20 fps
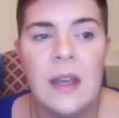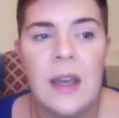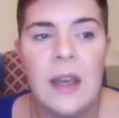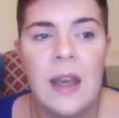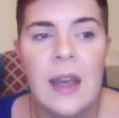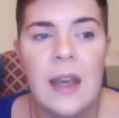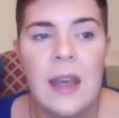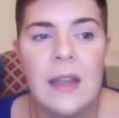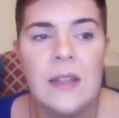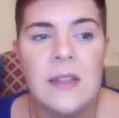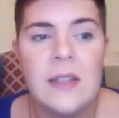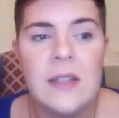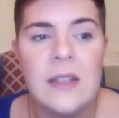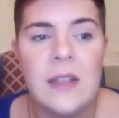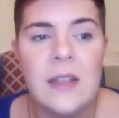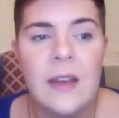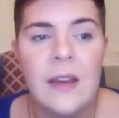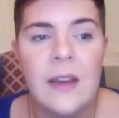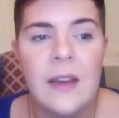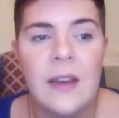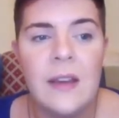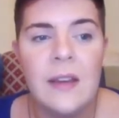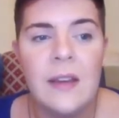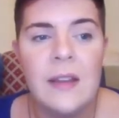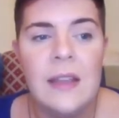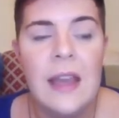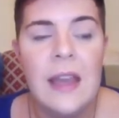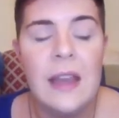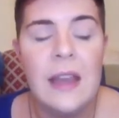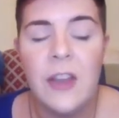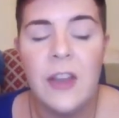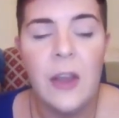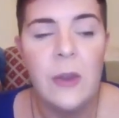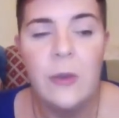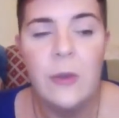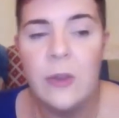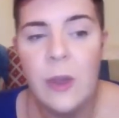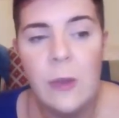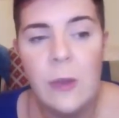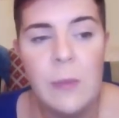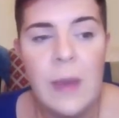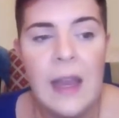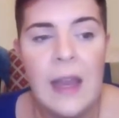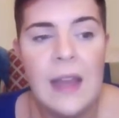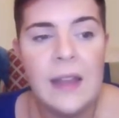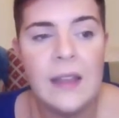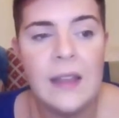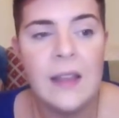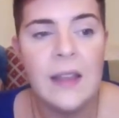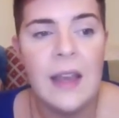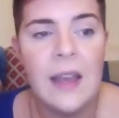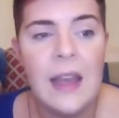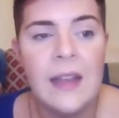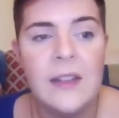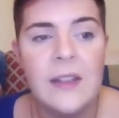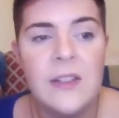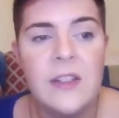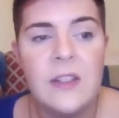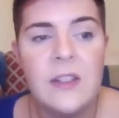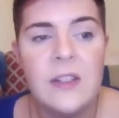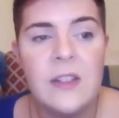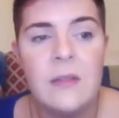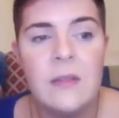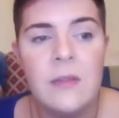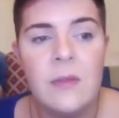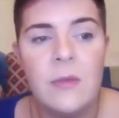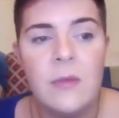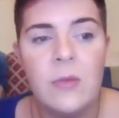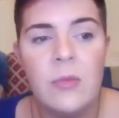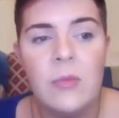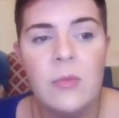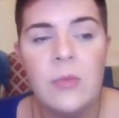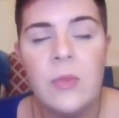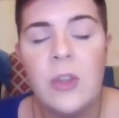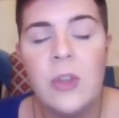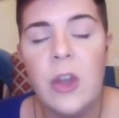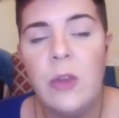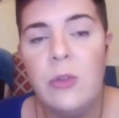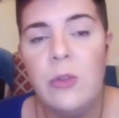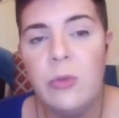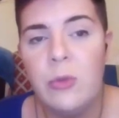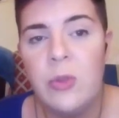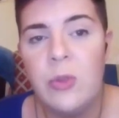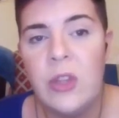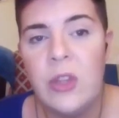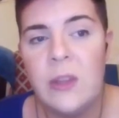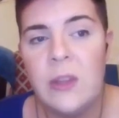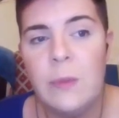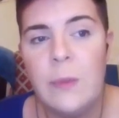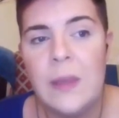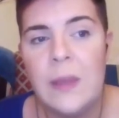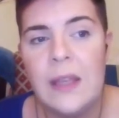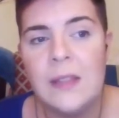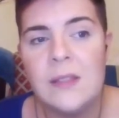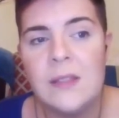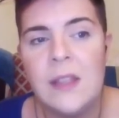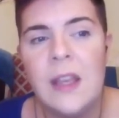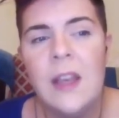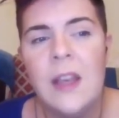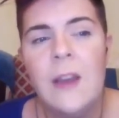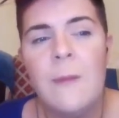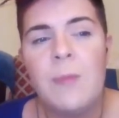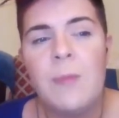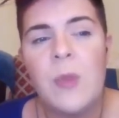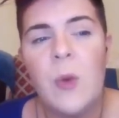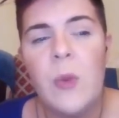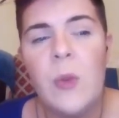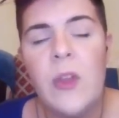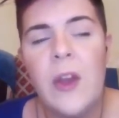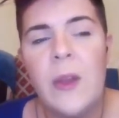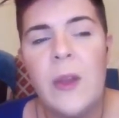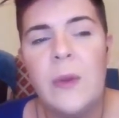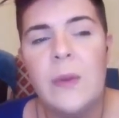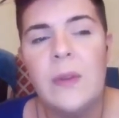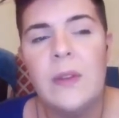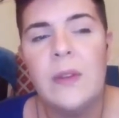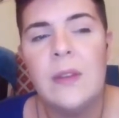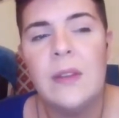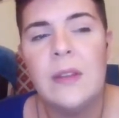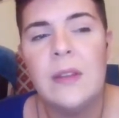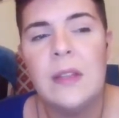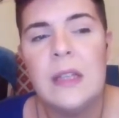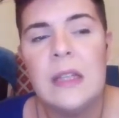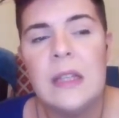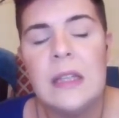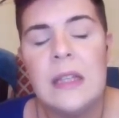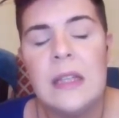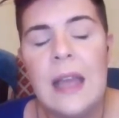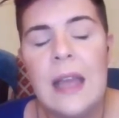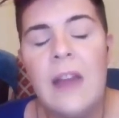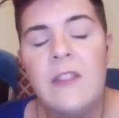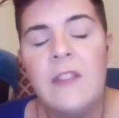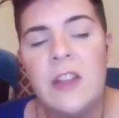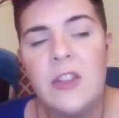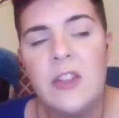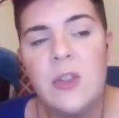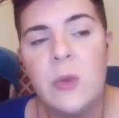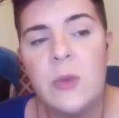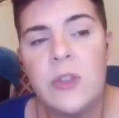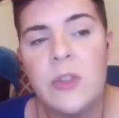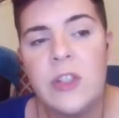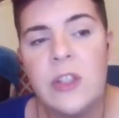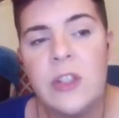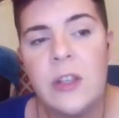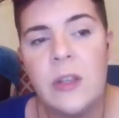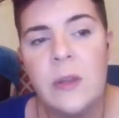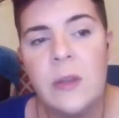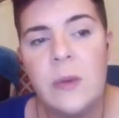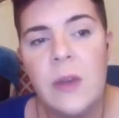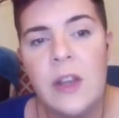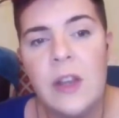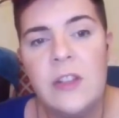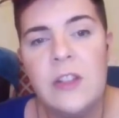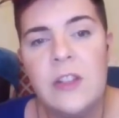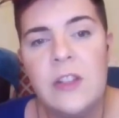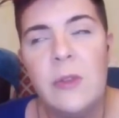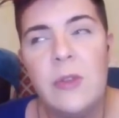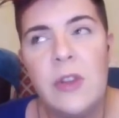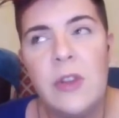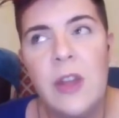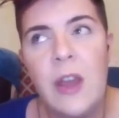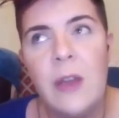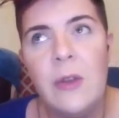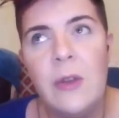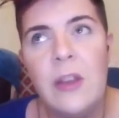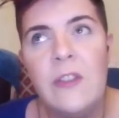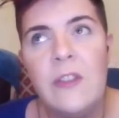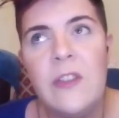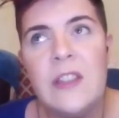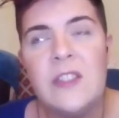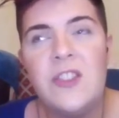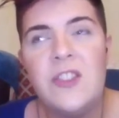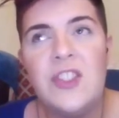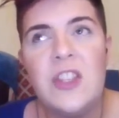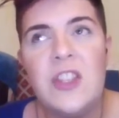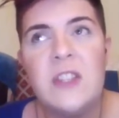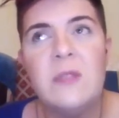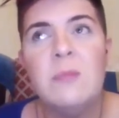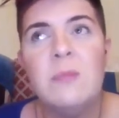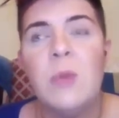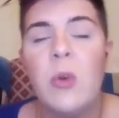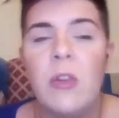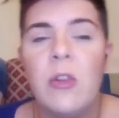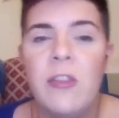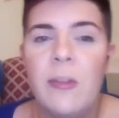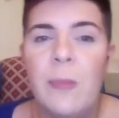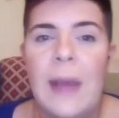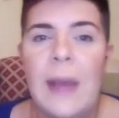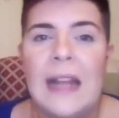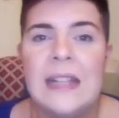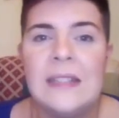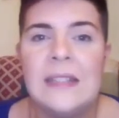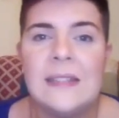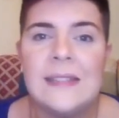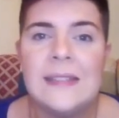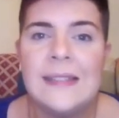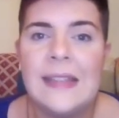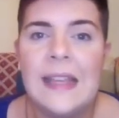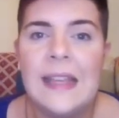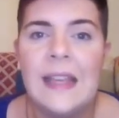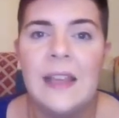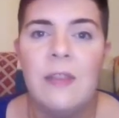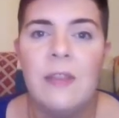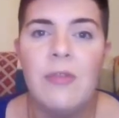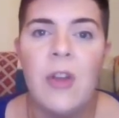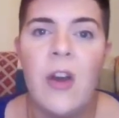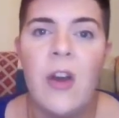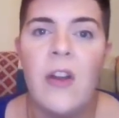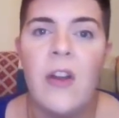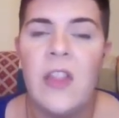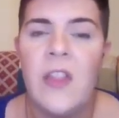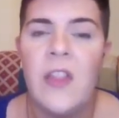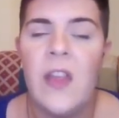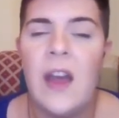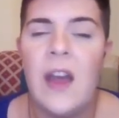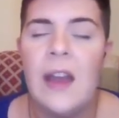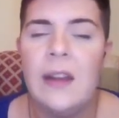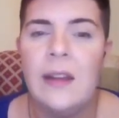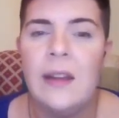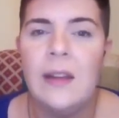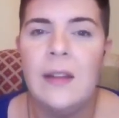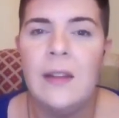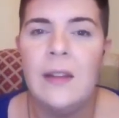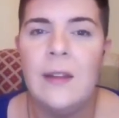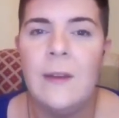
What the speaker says: And yeah, go back and go through the other bits. Although, having talked to you, I don't know if it's just more of a balance thing rather than